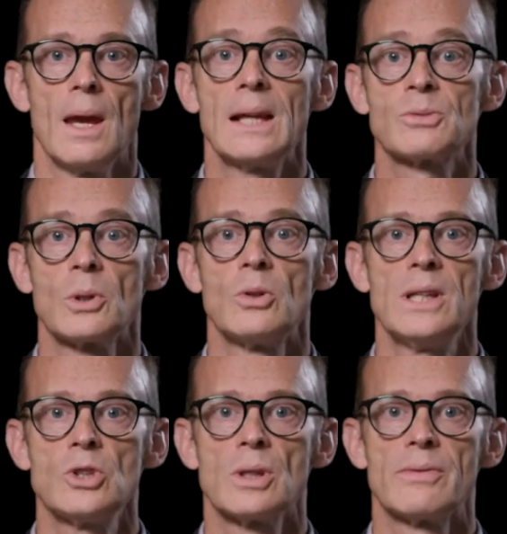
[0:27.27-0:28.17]

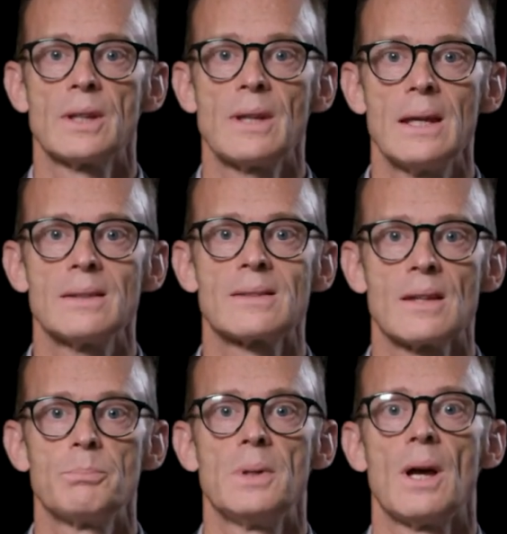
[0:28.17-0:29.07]
Exploration that ends
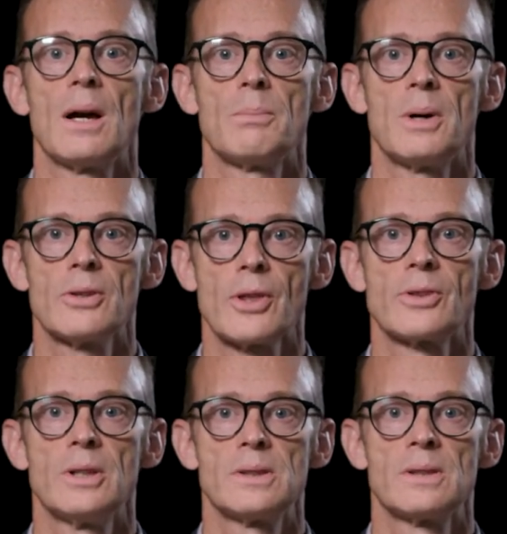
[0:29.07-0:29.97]
up in a
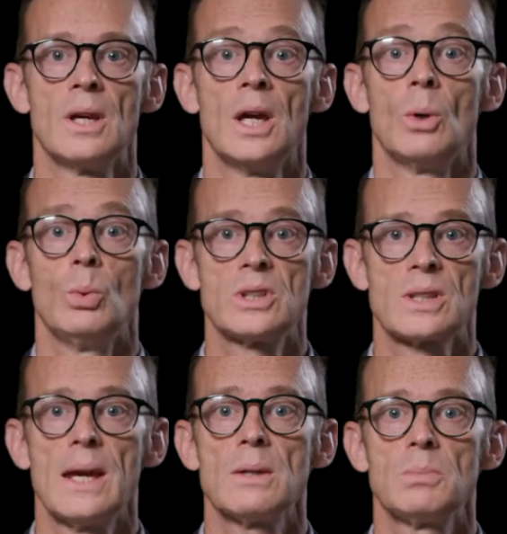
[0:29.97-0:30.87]
hypothesis which
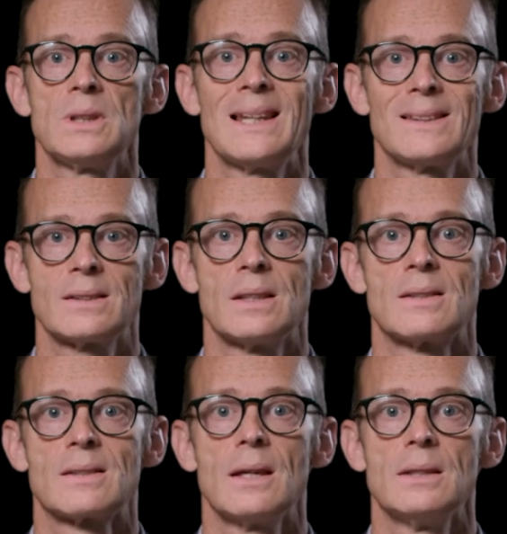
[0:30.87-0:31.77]
can be tested
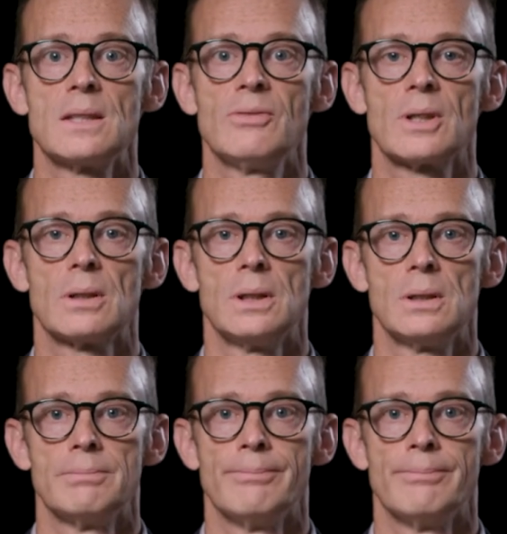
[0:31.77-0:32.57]
scientifically.